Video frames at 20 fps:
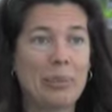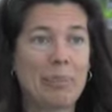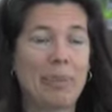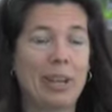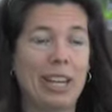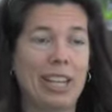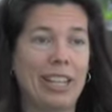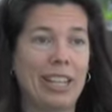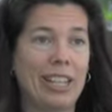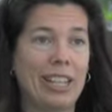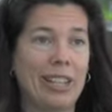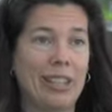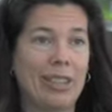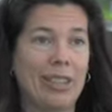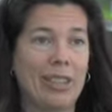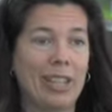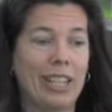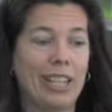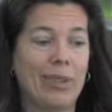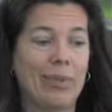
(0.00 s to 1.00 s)
but it
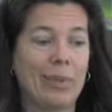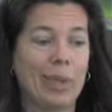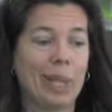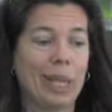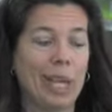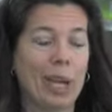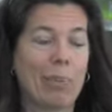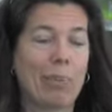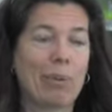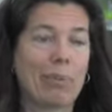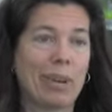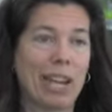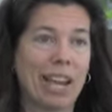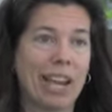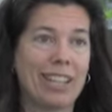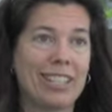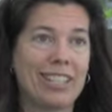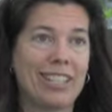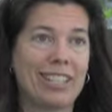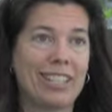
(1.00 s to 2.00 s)
really opened my
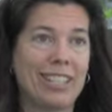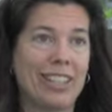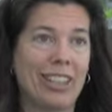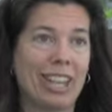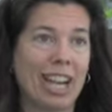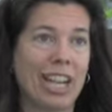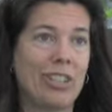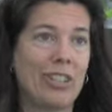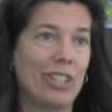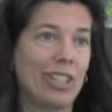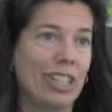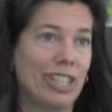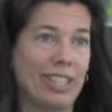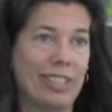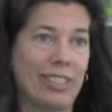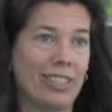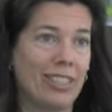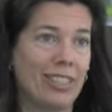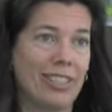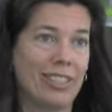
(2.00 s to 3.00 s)
eyes to see that hydrogen
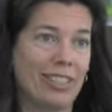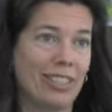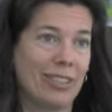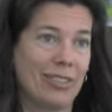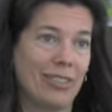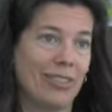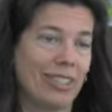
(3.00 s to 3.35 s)
is